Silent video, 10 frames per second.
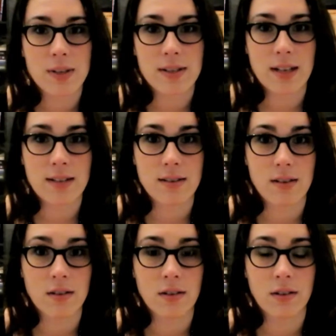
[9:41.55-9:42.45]
at
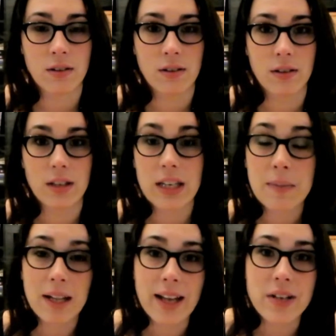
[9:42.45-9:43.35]
our
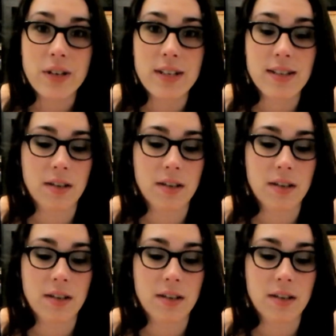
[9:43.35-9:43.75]
email address.